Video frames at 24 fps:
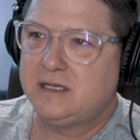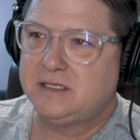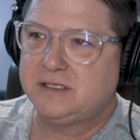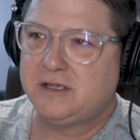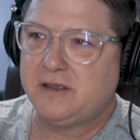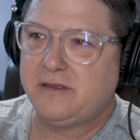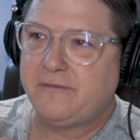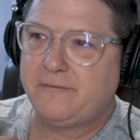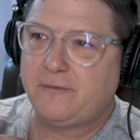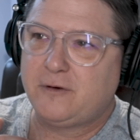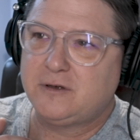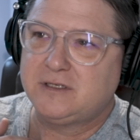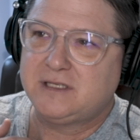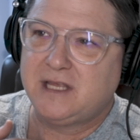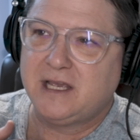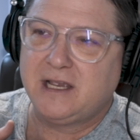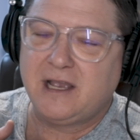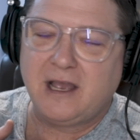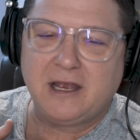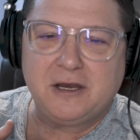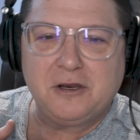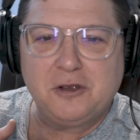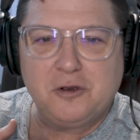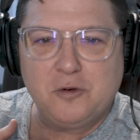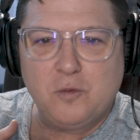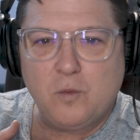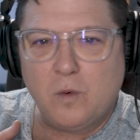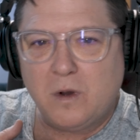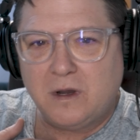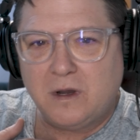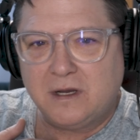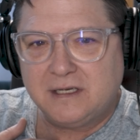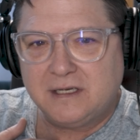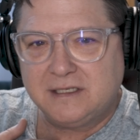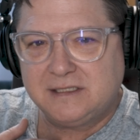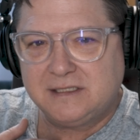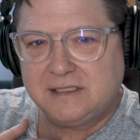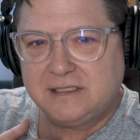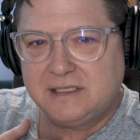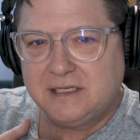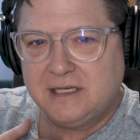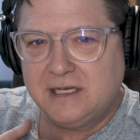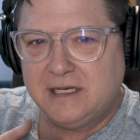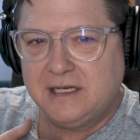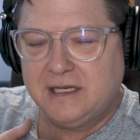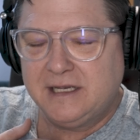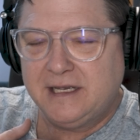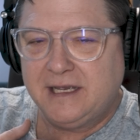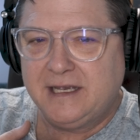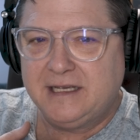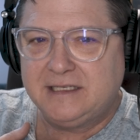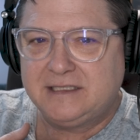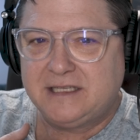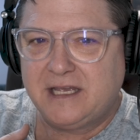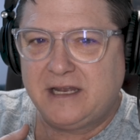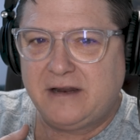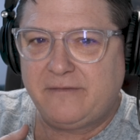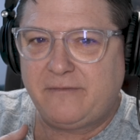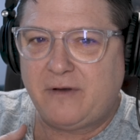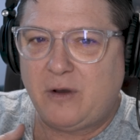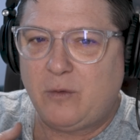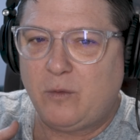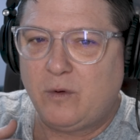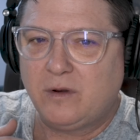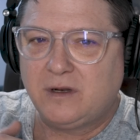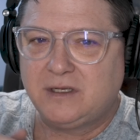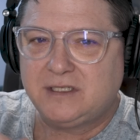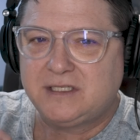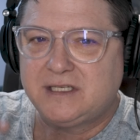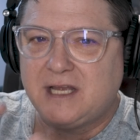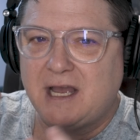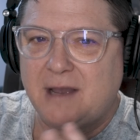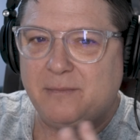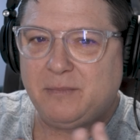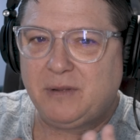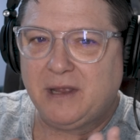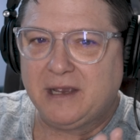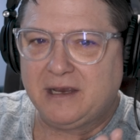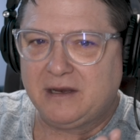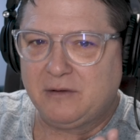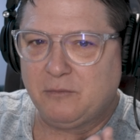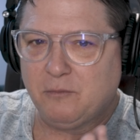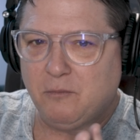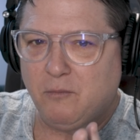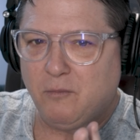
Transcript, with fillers: So the first thing I knew was he said if I want to stop like